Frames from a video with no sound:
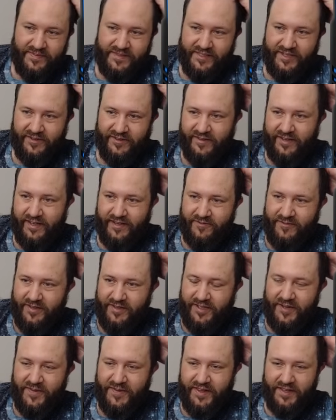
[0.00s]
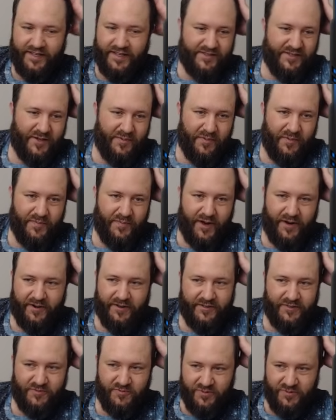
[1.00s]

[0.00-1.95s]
So uh, really, really good superpowers.